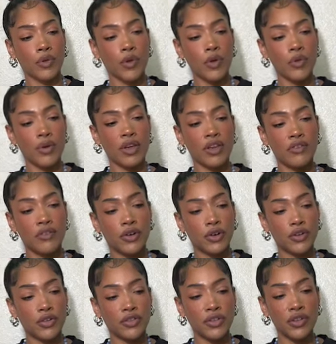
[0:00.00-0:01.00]
Okay, Virgo,
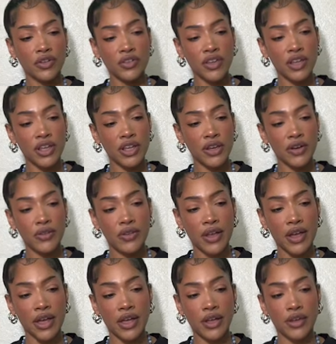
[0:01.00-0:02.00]
so looks like here
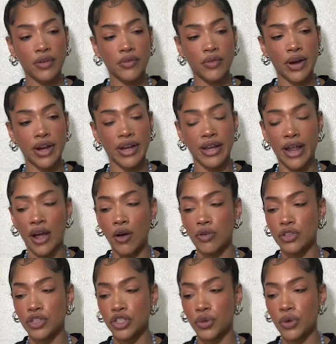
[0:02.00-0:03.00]
that right now
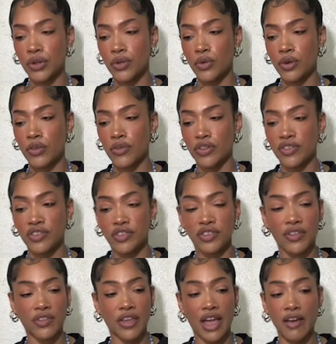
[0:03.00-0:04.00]
it's showing whoever this is
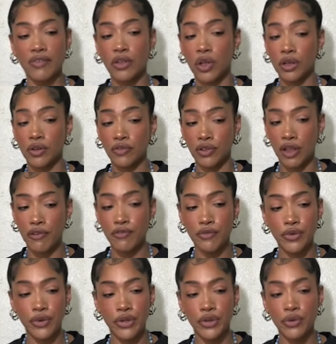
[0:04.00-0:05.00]
that they have a lot of love
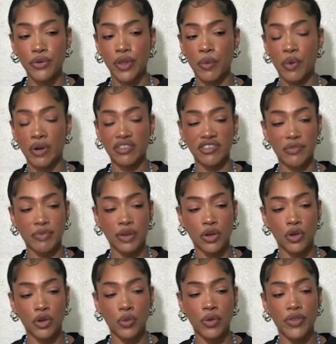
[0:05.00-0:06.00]
for you. They want something
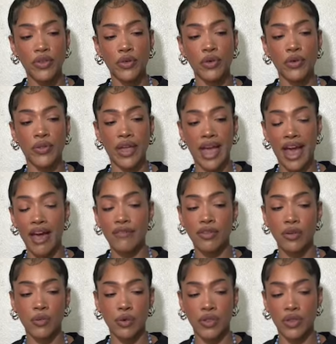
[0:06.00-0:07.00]
new with you or they have it
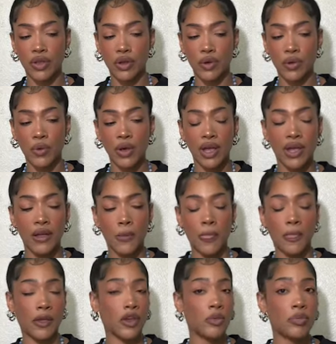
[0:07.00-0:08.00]
with you.
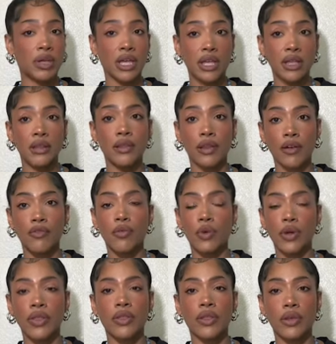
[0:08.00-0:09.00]
They could be in love
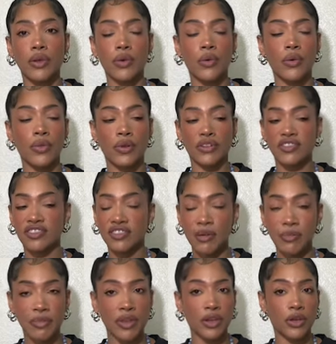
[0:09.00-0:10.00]
with you. There's
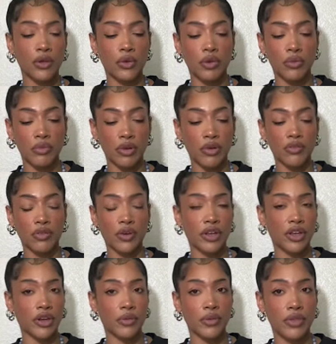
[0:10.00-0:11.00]
something new and beautiful
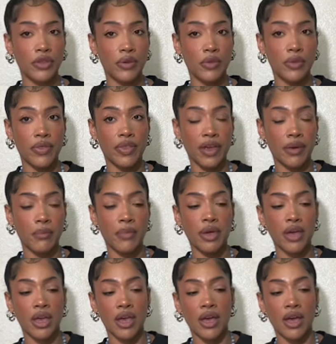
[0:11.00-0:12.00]
here with you and them.
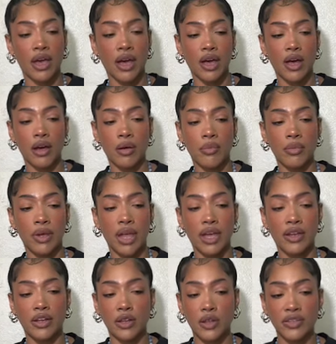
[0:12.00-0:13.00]
Um, and
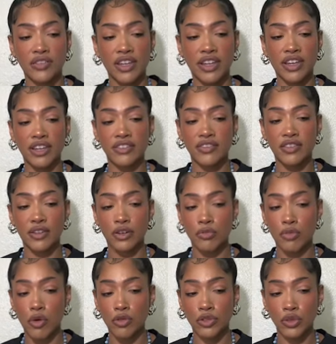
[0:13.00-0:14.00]
it looks like it's their
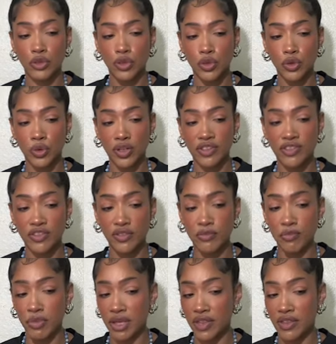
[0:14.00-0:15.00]
emotional choice to
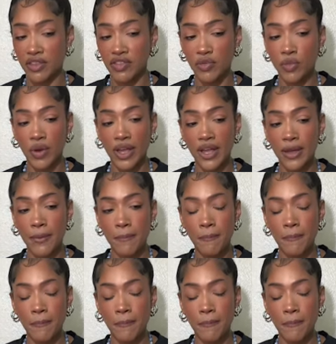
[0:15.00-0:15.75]
be this way,